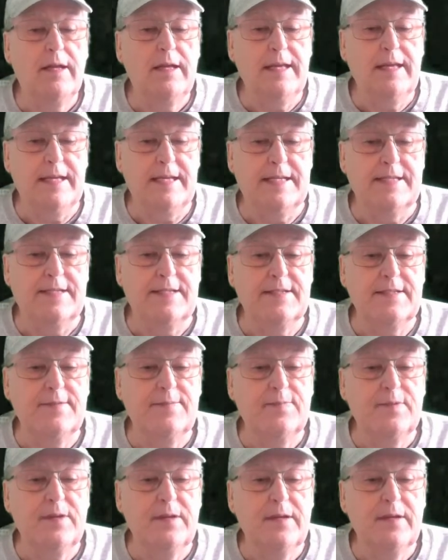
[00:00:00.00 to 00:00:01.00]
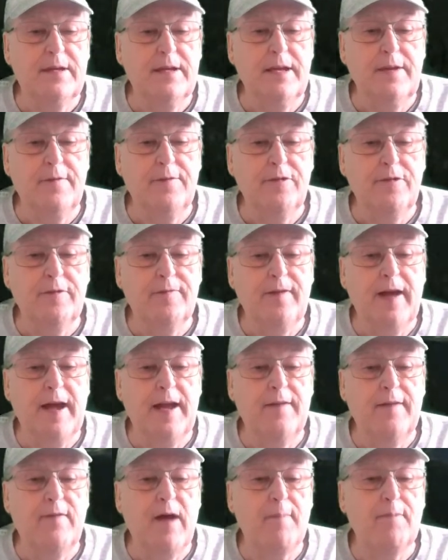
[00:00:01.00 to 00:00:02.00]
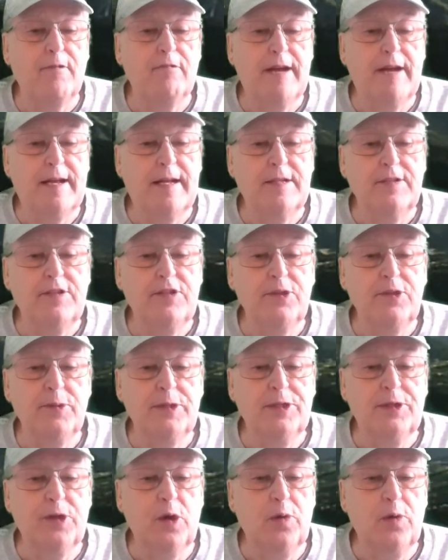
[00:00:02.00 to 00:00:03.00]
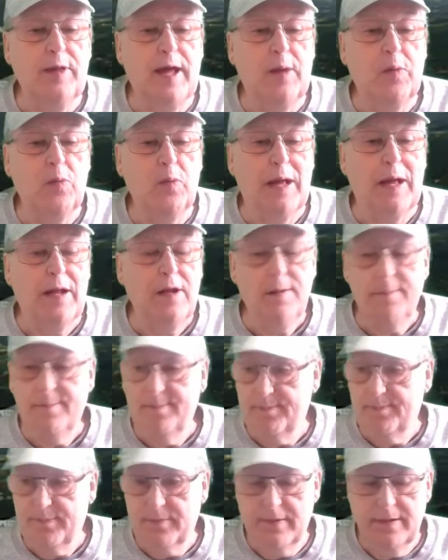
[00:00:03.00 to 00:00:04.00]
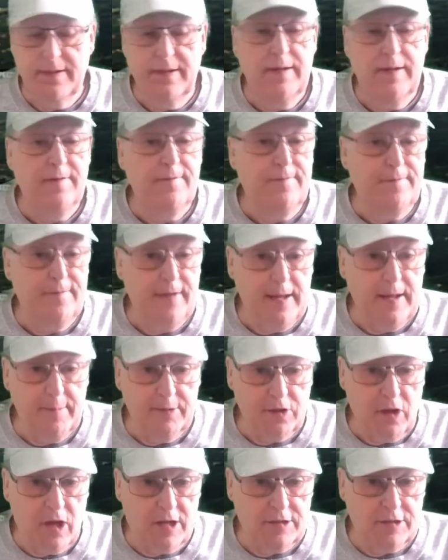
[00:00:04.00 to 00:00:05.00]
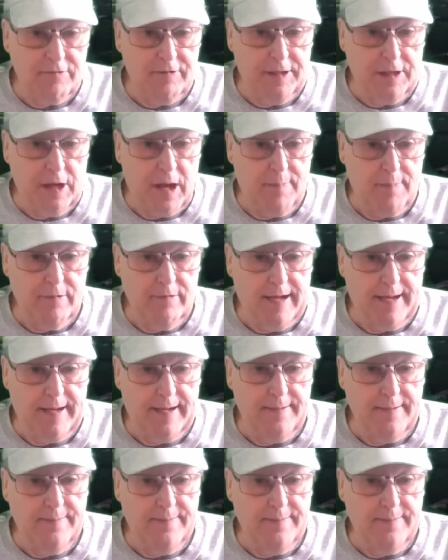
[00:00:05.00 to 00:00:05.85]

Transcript: is. If you're a fan of operettas, you would know that well. Famous Austrian operetta